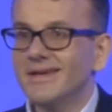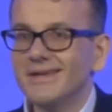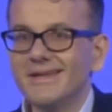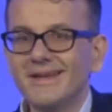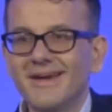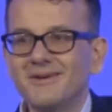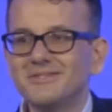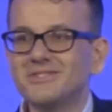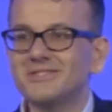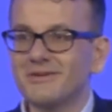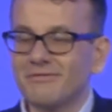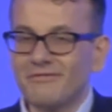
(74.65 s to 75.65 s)
You know,
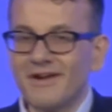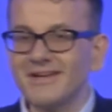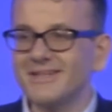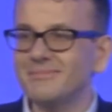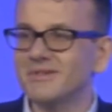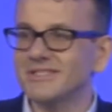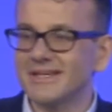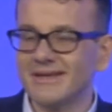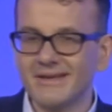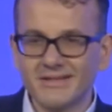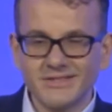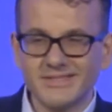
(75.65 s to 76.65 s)
just to fund him?
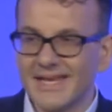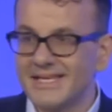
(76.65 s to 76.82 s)
Because then